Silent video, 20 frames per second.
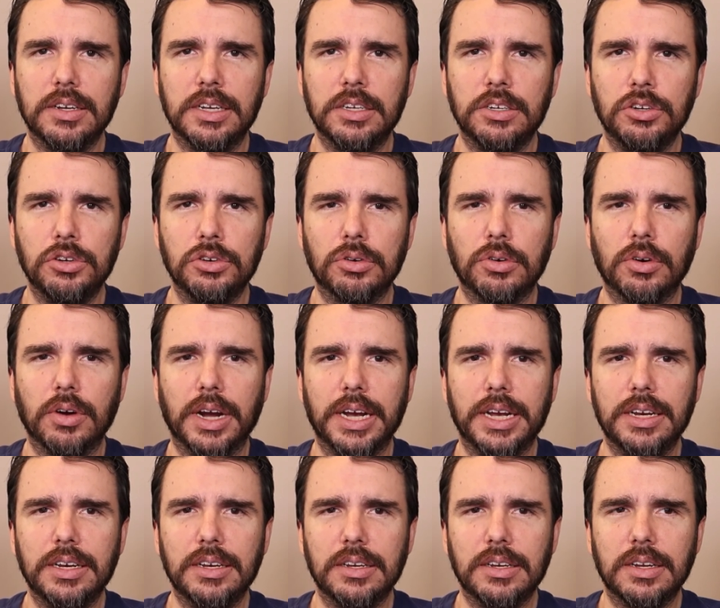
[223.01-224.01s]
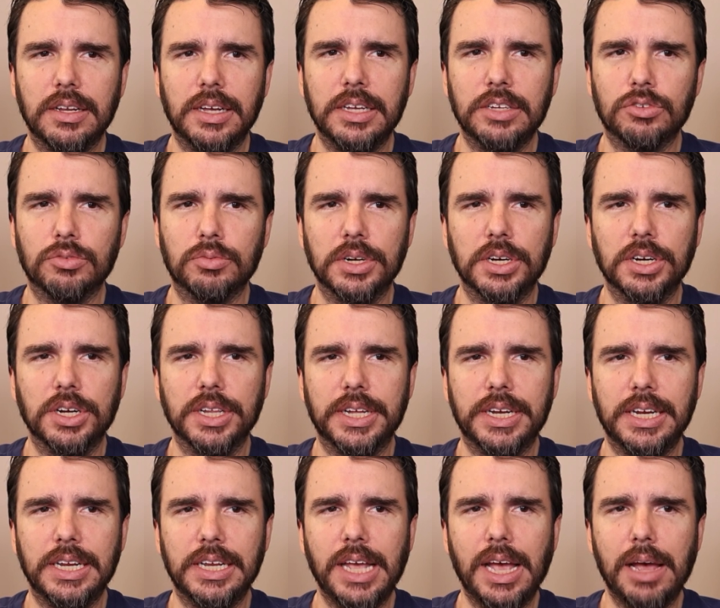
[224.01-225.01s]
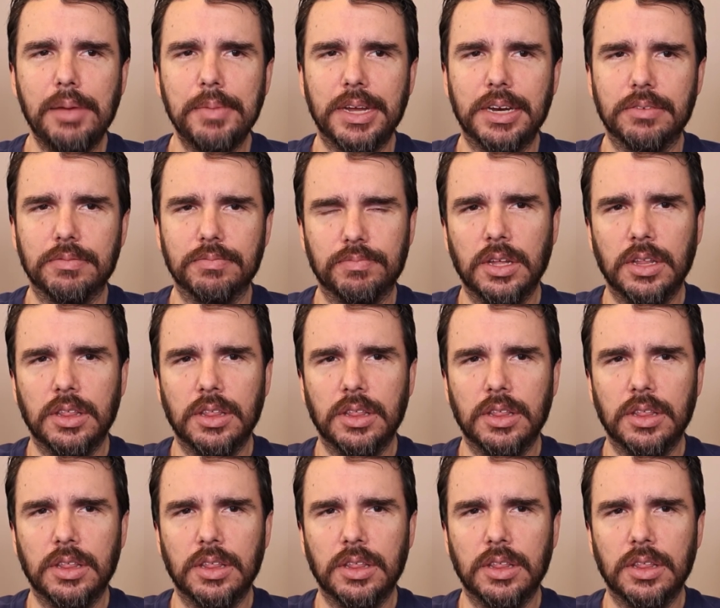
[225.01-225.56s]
in Ukraine, Israel, and in Yemen.